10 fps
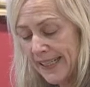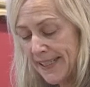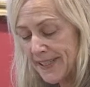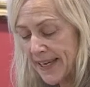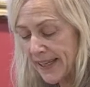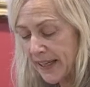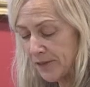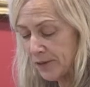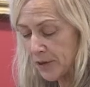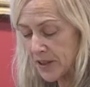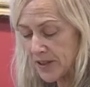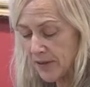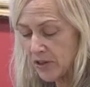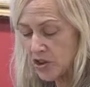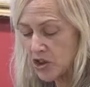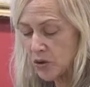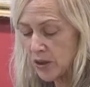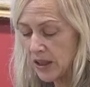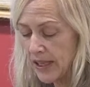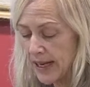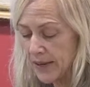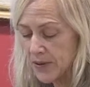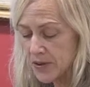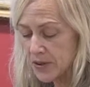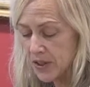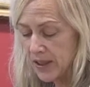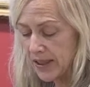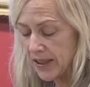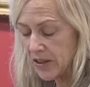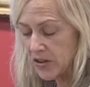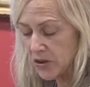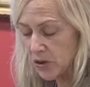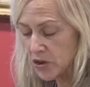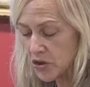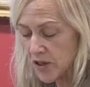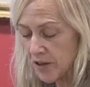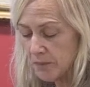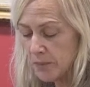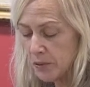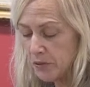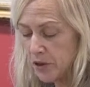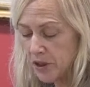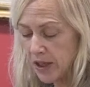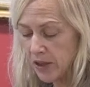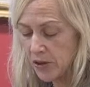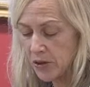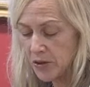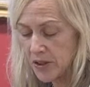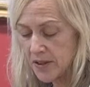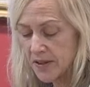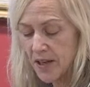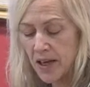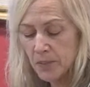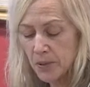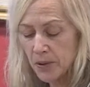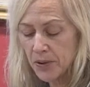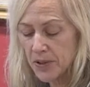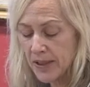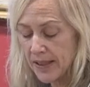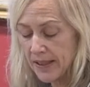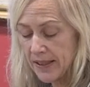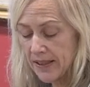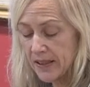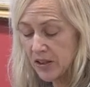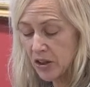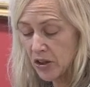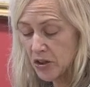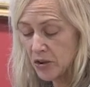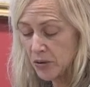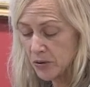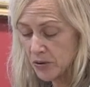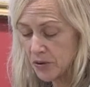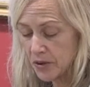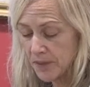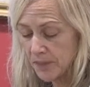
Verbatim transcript: His AK-47s shoot clouds, and the soldiers have bouffant hairdos and sideburns, as in cartoons.